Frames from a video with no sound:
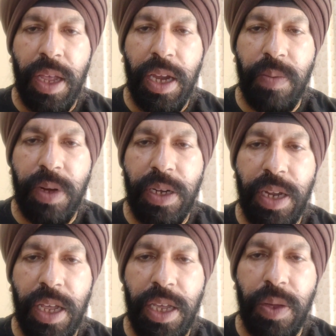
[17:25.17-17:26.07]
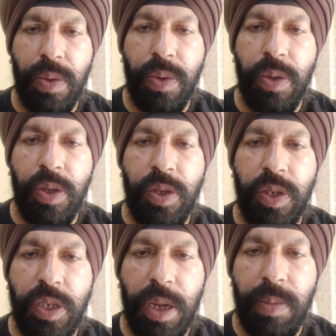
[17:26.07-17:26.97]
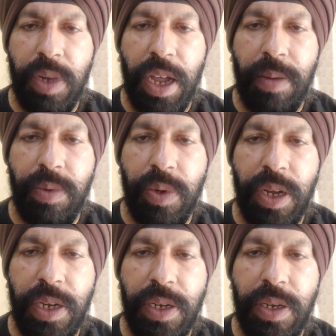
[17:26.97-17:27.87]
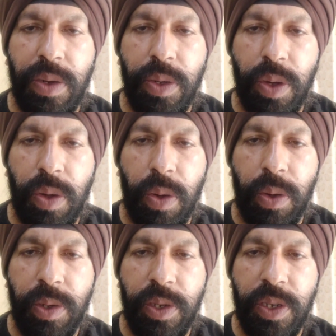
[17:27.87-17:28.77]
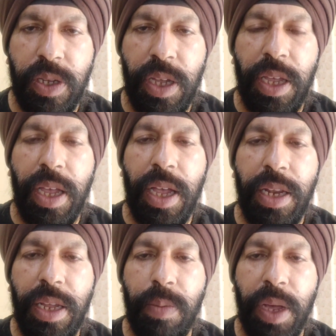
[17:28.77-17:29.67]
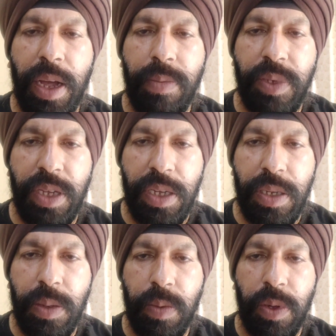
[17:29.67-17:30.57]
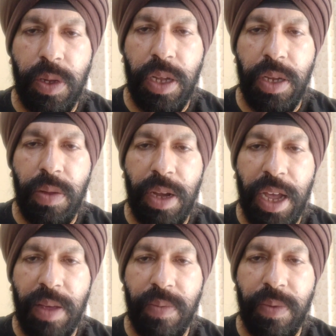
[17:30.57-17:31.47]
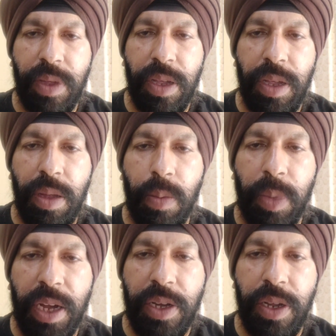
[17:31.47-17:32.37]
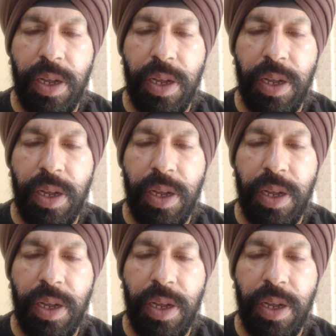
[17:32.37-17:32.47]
It will take you some time to get to your goals and become successful in your life. But